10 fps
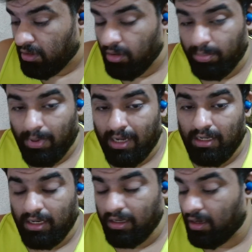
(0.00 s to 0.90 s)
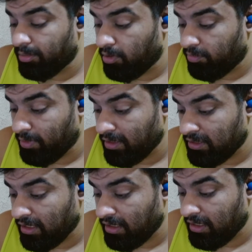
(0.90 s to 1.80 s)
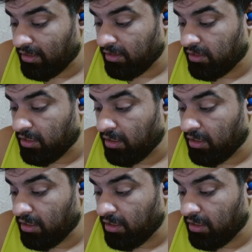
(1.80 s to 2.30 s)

apparently a couple of players are interested.